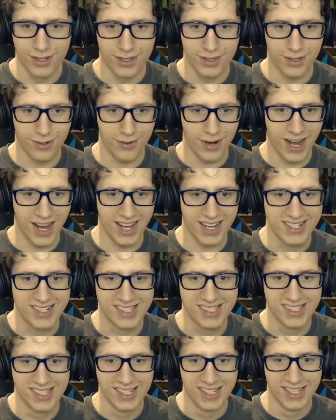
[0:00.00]
The
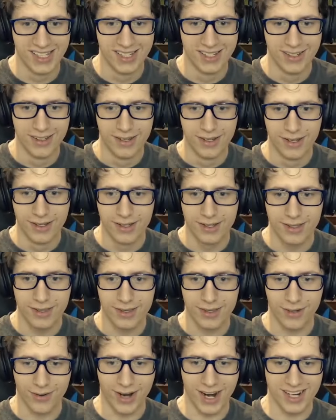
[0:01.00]
rocks!
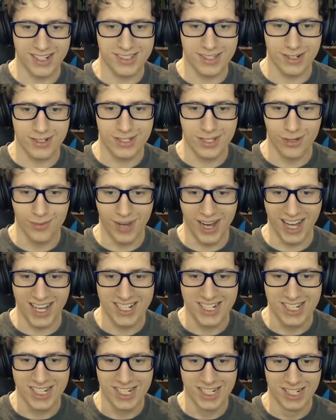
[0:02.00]
The rocks are too
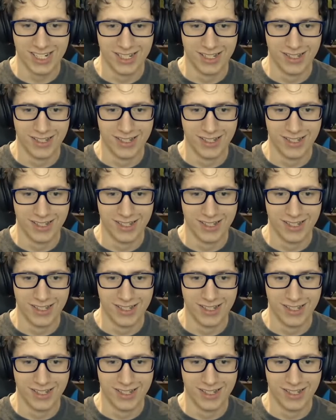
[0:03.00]
much!